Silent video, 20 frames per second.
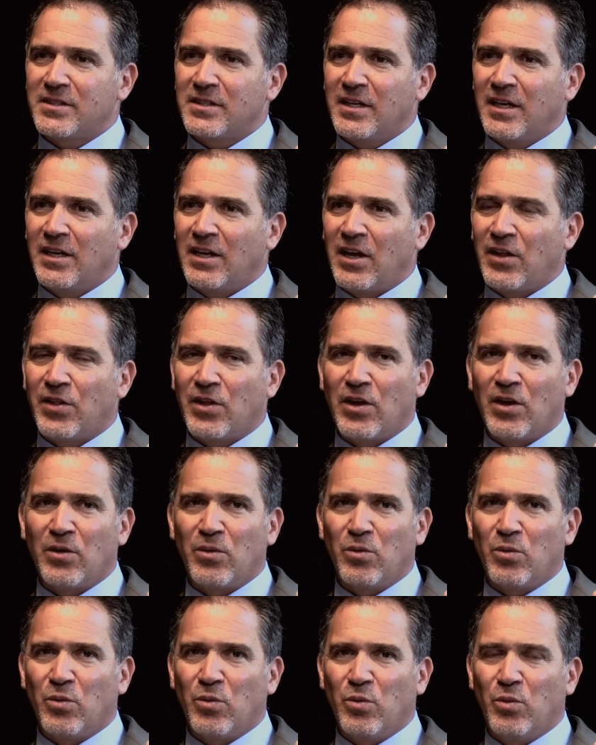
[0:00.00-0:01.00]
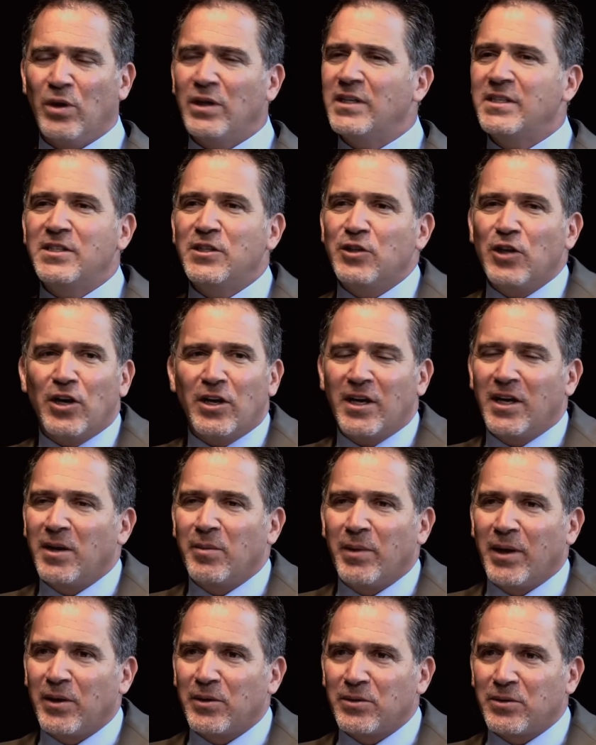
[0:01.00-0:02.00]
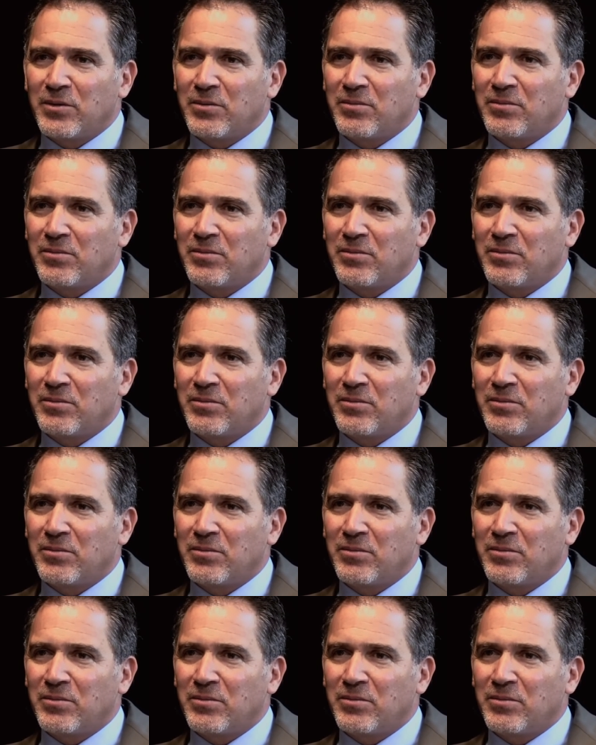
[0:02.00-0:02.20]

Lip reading: And I thought, what is he talking about?